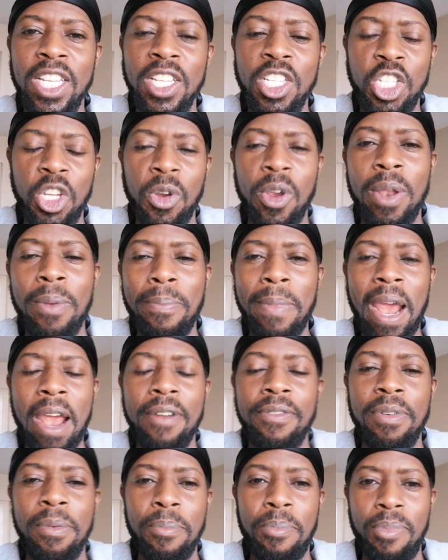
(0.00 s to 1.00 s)
during
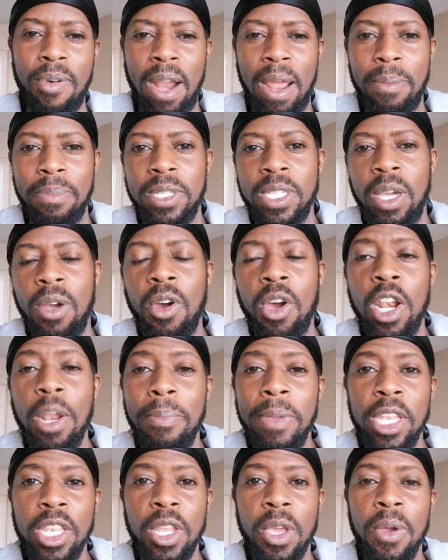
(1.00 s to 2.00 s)
marathon prep. So I'm going to
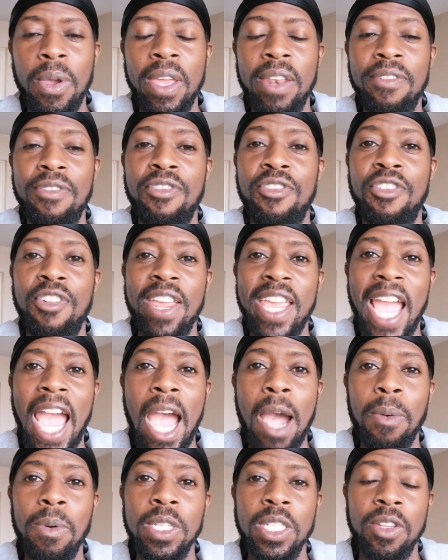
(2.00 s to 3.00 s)
be doing 3
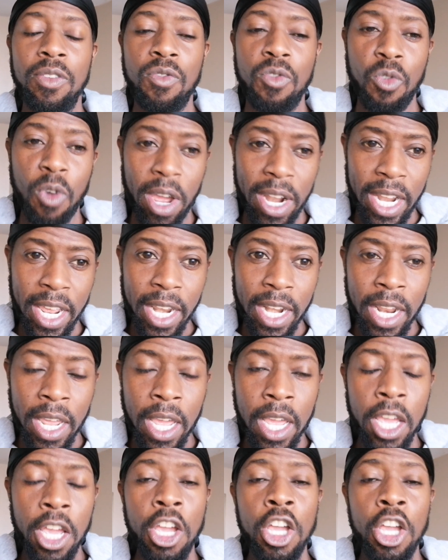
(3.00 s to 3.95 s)
hours of running,